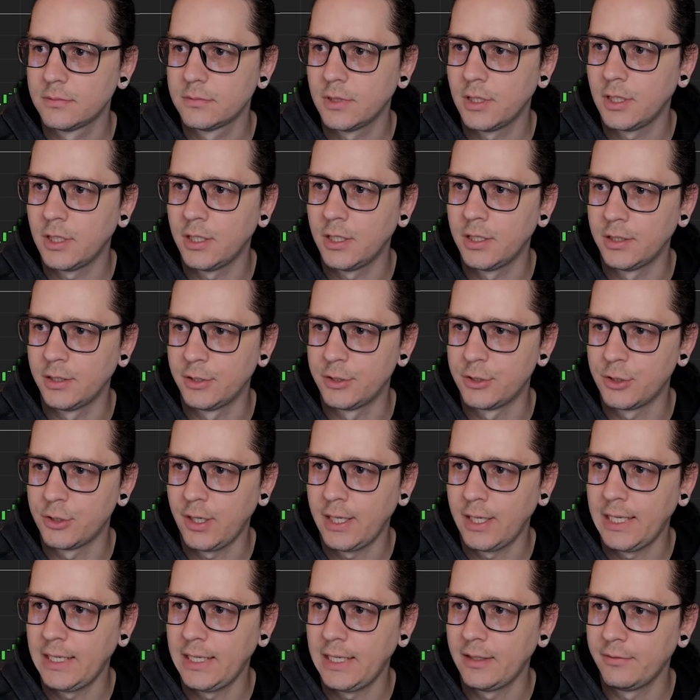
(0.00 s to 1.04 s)
On
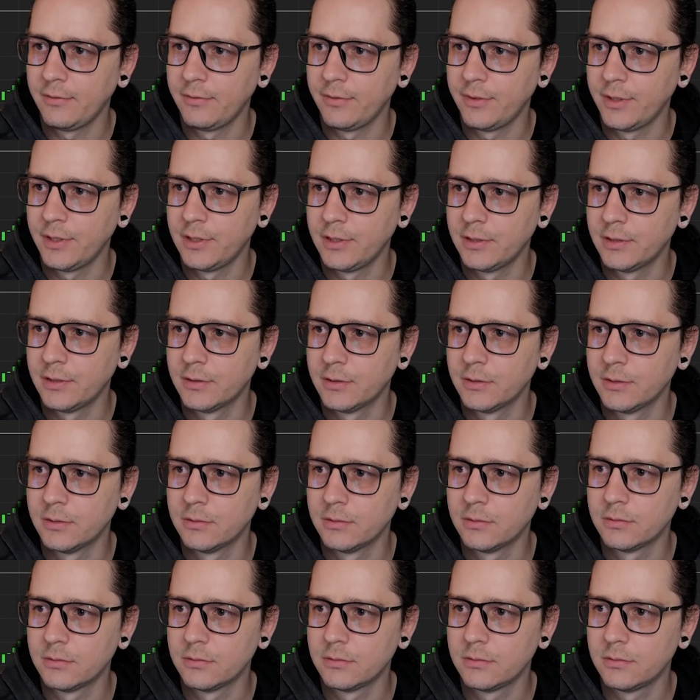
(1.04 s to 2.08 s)

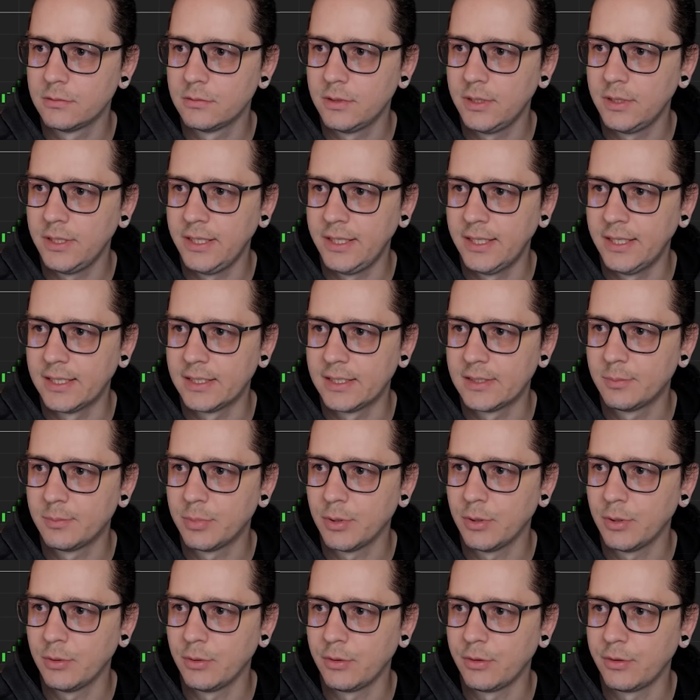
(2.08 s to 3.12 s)
Tradingview, ES
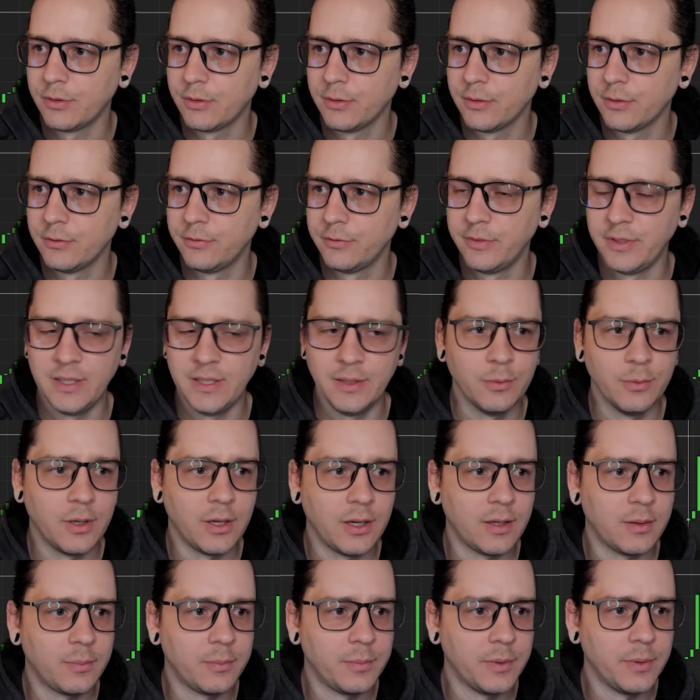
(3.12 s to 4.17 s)
broke through
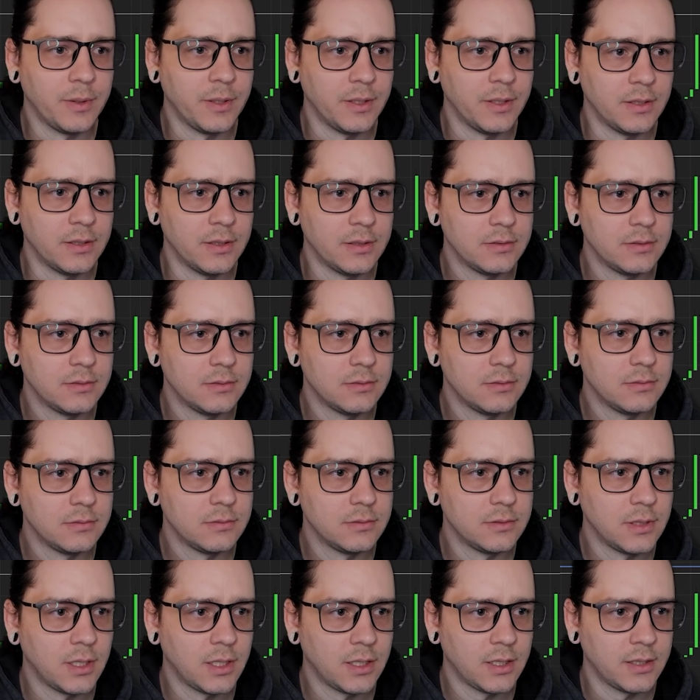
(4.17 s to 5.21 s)
VWAP, but
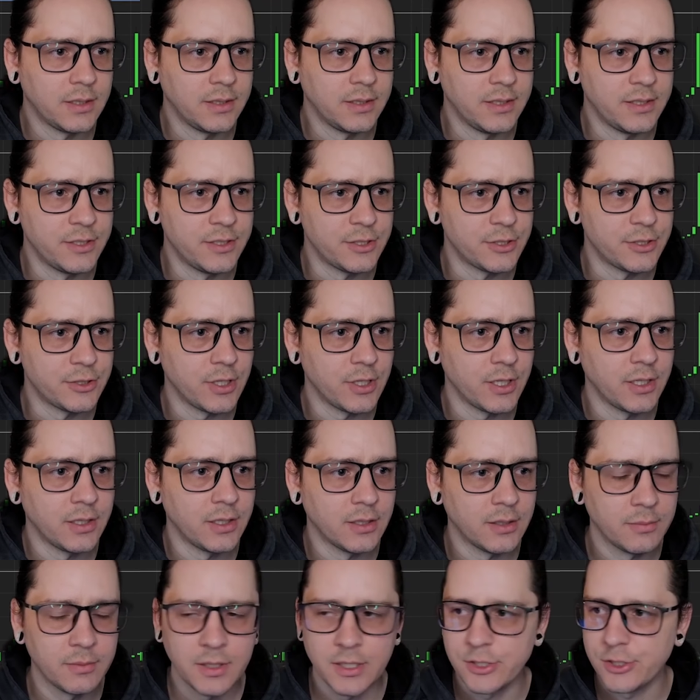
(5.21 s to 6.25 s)
not on NinjaTrader.
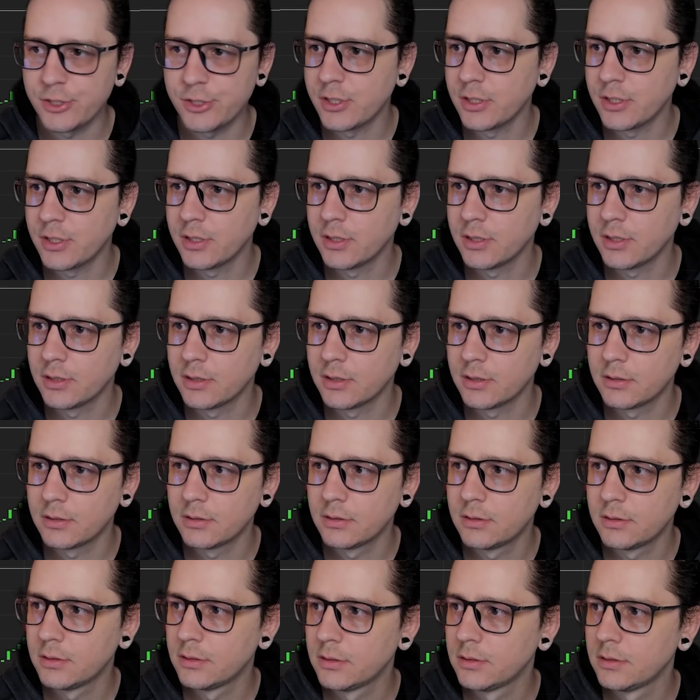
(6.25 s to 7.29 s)
I'm not sure
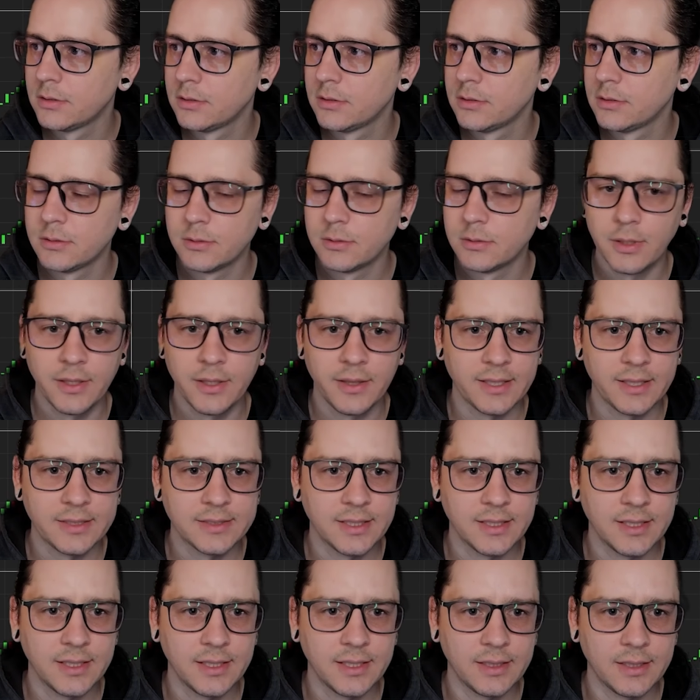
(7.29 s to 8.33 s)
why that's
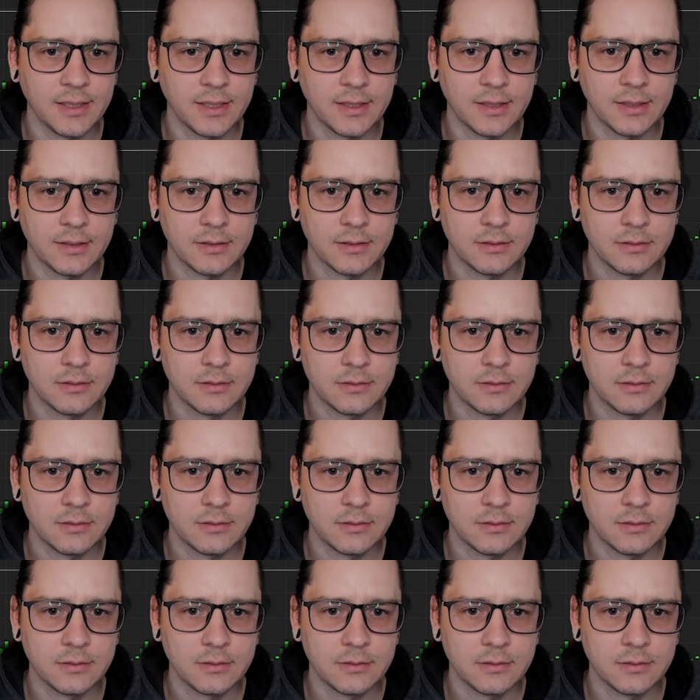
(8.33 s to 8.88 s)
like that.